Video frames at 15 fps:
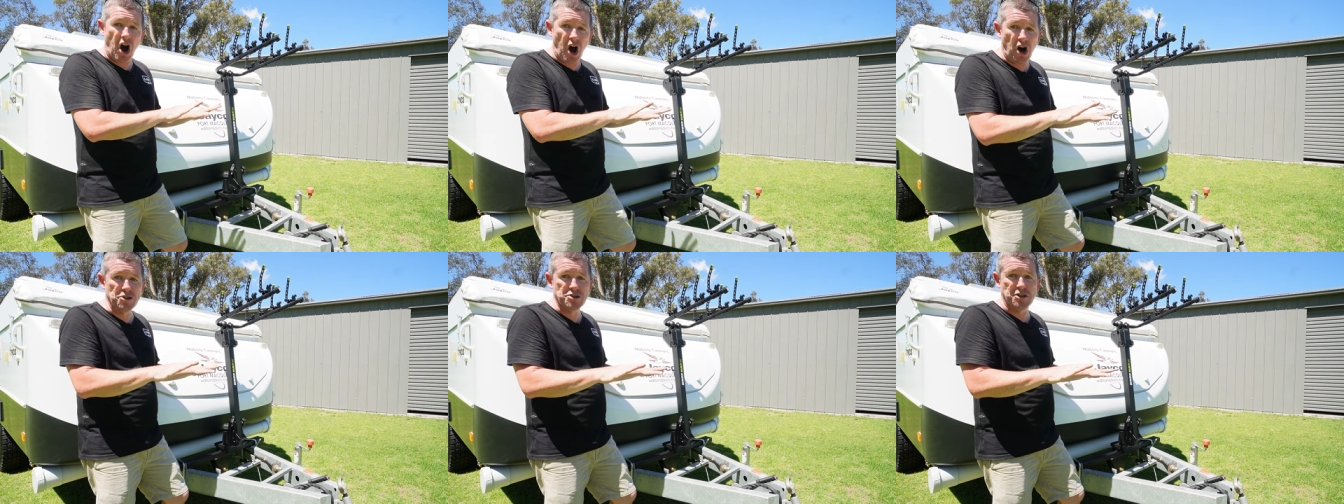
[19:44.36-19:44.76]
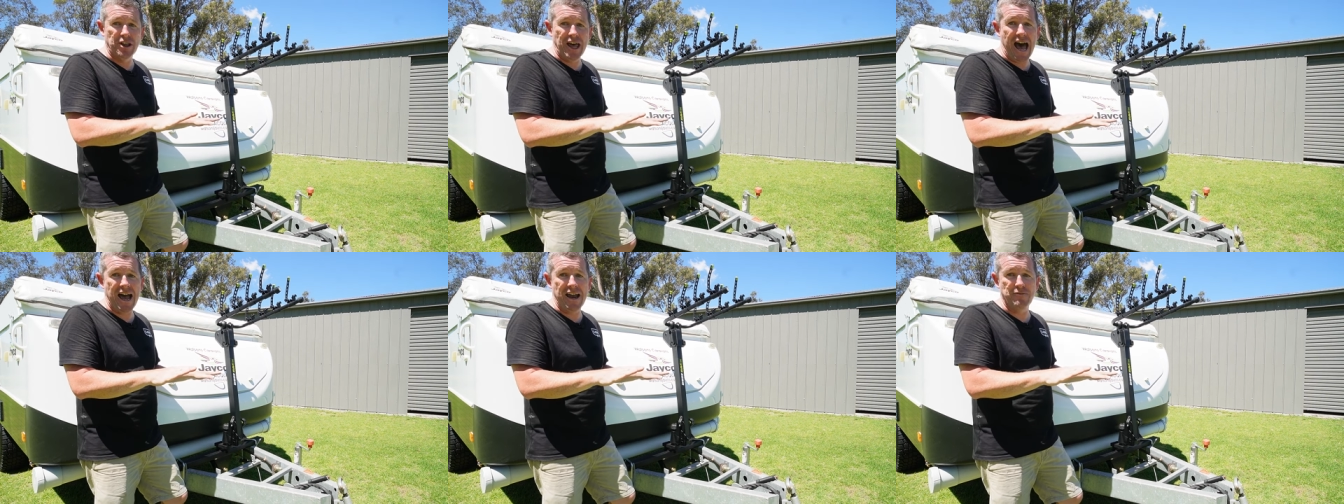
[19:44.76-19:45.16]
onto
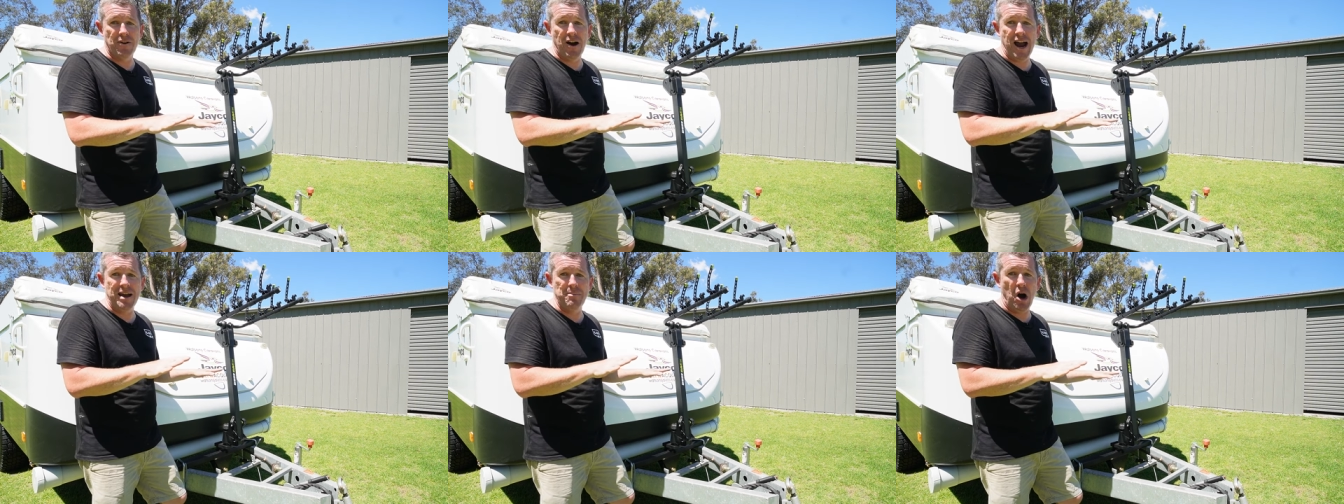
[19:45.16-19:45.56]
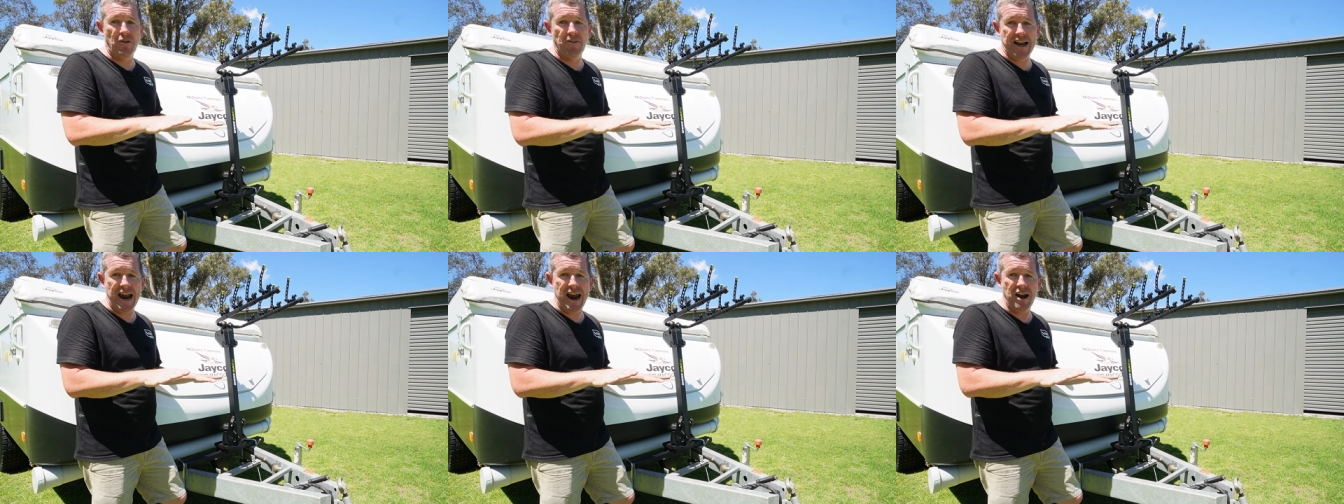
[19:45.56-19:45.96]
the A-frame of
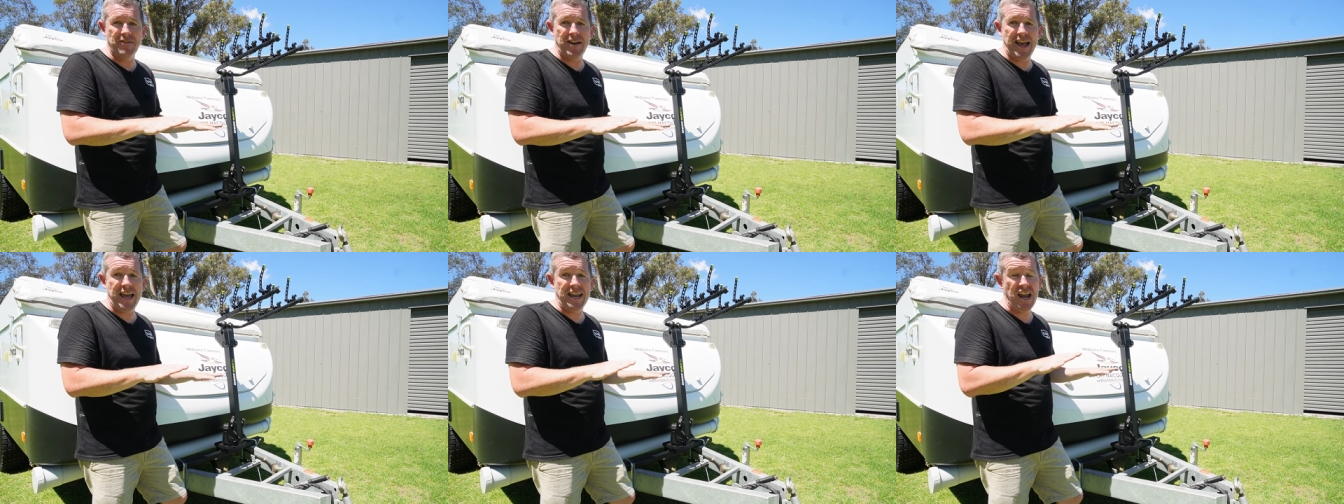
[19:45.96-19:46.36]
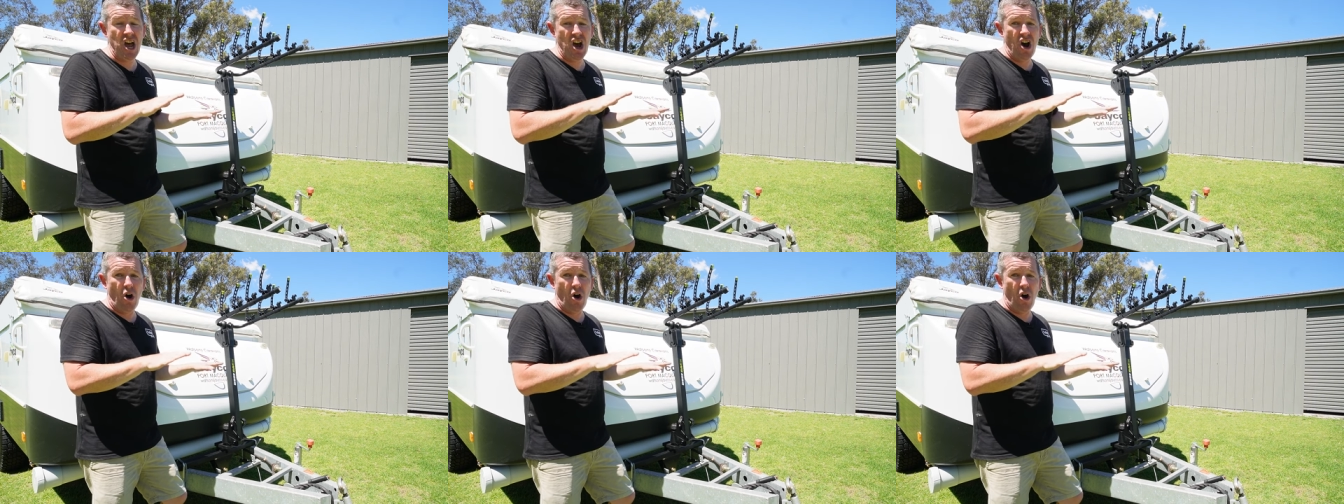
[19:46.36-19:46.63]
a caravan